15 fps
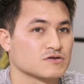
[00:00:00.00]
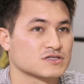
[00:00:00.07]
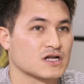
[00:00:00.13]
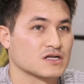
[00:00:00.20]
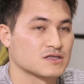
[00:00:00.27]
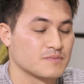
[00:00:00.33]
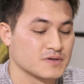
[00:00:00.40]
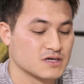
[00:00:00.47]
was
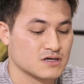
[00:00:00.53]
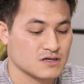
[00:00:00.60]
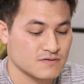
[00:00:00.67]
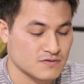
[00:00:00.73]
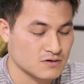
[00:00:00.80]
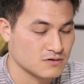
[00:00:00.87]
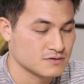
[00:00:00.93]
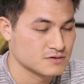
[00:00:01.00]
kind of like the beginning
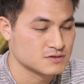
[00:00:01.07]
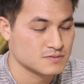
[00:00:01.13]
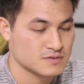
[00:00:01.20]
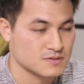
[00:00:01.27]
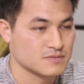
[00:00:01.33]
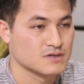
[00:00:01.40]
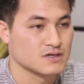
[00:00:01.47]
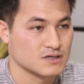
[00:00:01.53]
of the whole YouTube
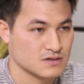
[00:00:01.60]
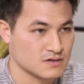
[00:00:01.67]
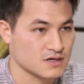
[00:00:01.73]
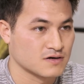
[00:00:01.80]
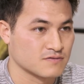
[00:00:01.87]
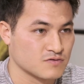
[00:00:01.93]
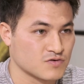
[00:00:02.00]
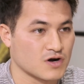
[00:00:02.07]
community
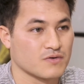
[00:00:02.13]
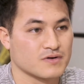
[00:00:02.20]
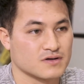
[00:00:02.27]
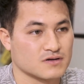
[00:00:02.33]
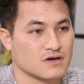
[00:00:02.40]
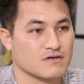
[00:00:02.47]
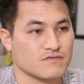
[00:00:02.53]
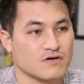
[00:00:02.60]
kind of
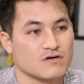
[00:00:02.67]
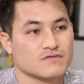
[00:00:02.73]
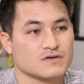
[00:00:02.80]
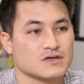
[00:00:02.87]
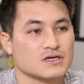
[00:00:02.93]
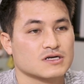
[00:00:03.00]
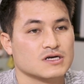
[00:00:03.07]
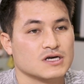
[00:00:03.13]
growing and
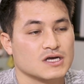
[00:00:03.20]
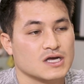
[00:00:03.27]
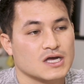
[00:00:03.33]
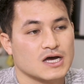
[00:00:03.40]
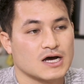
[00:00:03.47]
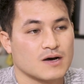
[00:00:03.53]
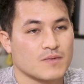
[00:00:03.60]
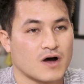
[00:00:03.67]
evolving.
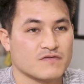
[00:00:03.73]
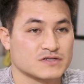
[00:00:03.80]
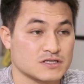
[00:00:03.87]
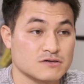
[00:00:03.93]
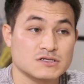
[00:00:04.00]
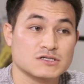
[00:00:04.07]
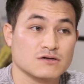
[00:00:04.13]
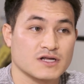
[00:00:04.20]
Obviously,
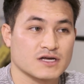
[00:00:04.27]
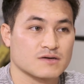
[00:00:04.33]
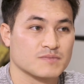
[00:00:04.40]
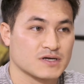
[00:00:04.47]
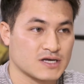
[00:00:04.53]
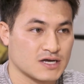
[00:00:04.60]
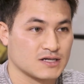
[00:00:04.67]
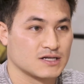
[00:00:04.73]
there were still
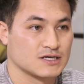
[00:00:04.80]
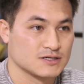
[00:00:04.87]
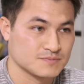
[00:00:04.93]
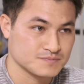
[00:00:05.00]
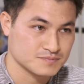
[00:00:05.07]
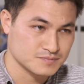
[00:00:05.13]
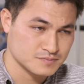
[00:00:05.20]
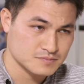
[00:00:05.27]
Micaela
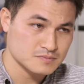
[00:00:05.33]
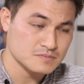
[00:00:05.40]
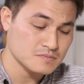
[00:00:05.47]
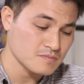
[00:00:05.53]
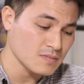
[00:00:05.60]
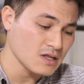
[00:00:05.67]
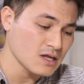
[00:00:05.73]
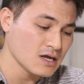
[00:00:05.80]

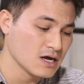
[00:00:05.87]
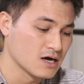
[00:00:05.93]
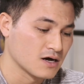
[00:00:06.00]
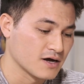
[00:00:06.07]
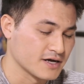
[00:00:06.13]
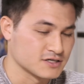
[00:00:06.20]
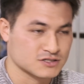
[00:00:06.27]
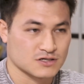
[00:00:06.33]

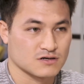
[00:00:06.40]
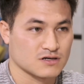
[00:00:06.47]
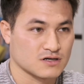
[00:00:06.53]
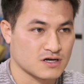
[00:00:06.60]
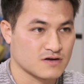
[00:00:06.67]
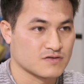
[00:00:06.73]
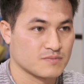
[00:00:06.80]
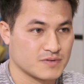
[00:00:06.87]
and Sharla,
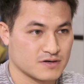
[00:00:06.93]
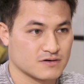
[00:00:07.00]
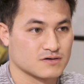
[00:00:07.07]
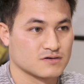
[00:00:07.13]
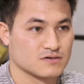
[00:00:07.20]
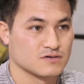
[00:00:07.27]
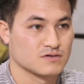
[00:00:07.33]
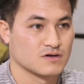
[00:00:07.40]
kind of the
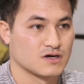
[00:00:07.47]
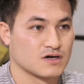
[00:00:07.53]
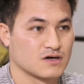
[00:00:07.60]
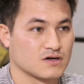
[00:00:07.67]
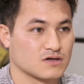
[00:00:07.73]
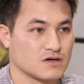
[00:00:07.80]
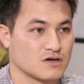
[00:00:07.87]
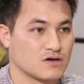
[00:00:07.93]
bigger,
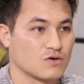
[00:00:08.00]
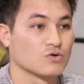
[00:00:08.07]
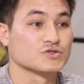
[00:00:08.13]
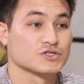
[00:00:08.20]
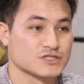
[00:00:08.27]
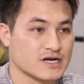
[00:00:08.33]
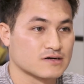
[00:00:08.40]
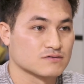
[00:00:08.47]

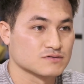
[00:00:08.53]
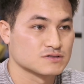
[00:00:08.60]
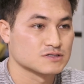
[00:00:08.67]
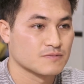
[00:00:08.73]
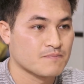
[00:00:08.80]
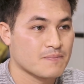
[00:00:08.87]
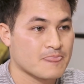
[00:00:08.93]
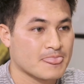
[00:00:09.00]
older
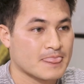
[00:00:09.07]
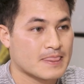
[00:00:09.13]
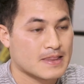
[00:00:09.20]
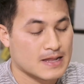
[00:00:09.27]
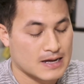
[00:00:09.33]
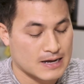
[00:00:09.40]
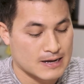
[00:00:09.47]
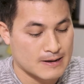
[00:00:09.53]
channels.
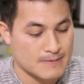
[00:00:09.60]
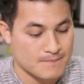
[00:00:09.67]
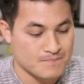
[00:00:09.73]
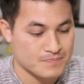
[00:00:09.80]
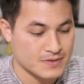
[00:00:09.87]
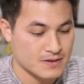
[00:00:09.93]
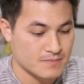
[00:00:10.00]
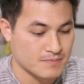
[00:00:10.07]

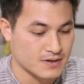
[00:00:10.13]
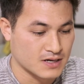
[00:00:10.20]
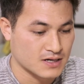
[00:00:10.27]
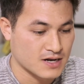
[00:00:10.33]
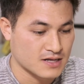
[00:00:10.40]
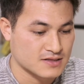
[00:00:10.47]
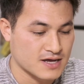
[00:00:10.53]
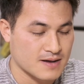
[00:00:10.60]

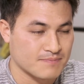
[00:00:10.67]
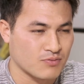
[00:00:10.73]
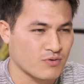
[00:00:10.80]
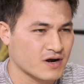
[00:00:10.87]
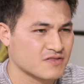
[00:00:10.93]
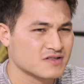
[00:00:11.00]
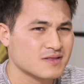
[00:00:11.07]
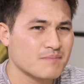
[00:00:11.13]
But at that
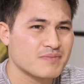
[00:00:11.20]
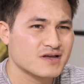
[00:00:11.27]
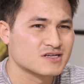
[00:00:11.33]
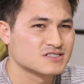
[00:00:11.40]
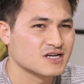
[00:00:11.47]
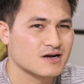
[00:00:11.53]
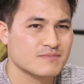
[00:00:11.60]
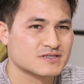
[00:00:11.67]
point, I think the
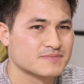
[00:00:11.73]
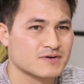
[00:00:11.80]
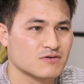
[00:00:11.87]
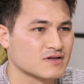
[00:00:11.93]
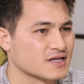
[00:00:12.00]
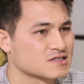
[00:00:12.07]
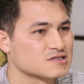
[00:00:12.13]
biggest channel must have been only